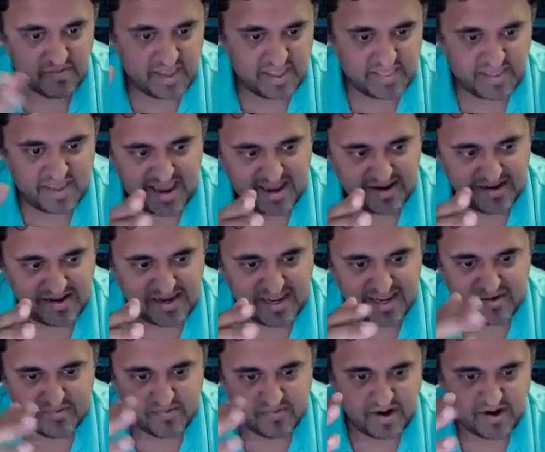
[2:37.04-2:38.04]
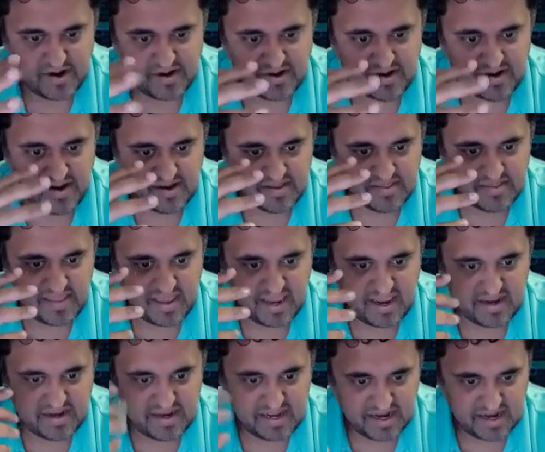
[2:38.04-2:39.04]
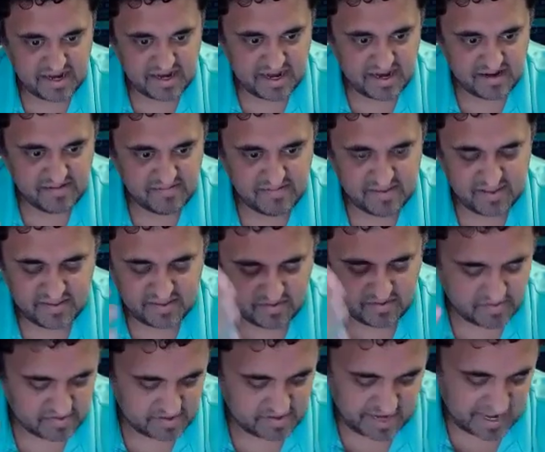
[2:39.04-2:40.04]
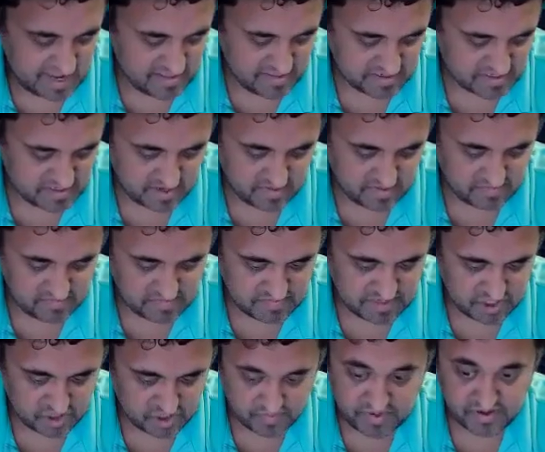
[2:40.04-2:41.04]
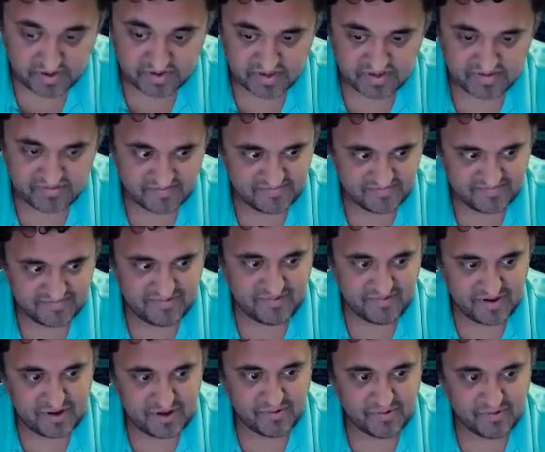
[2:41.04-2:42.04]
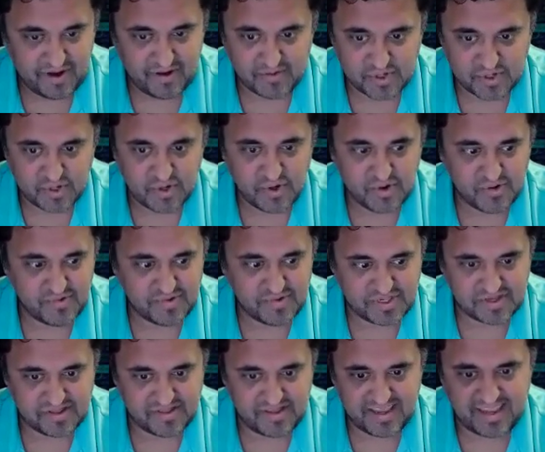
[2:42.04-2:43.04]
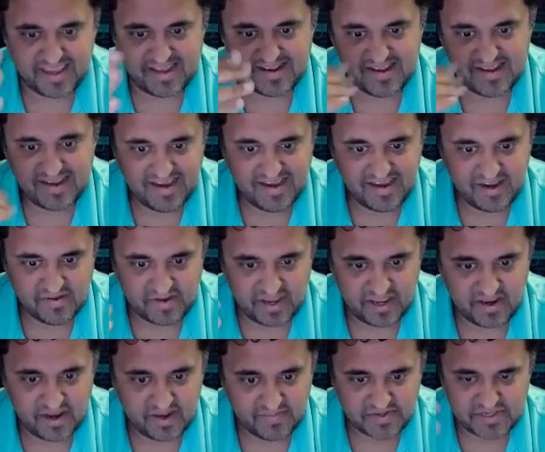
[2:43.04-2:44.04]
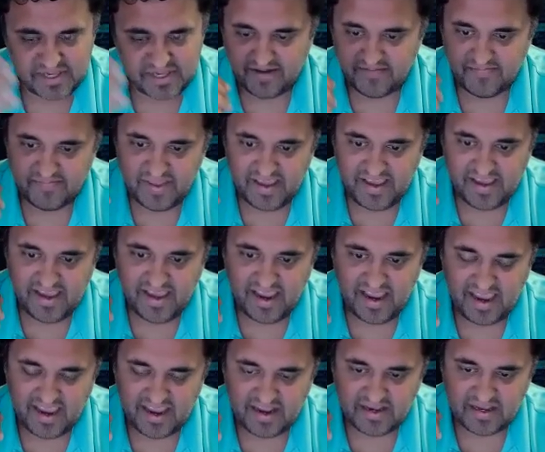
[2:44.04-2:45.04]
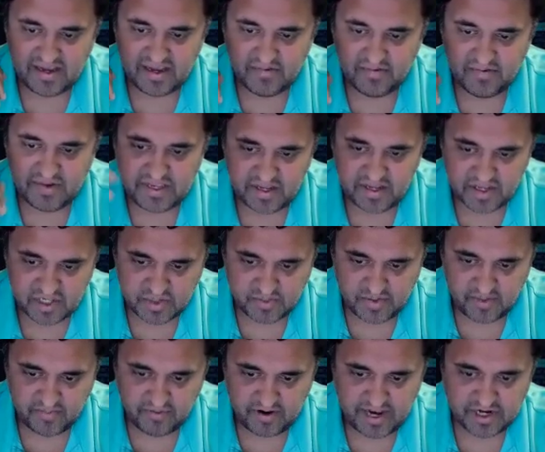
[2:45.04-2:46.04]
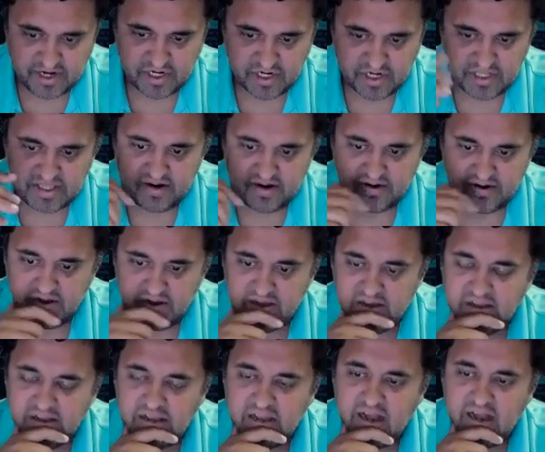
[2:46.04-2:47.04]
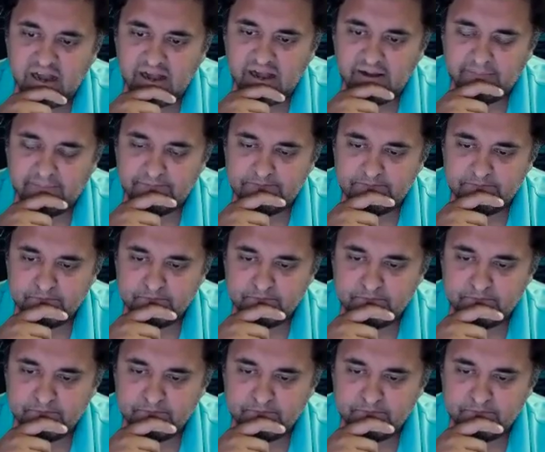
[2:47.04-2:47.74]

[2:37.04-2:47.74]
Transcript: they had a need where they needed, and they were like, hey, this thing that you built once you were here was cool. We still like it. Can you help us out? And we did a small project there and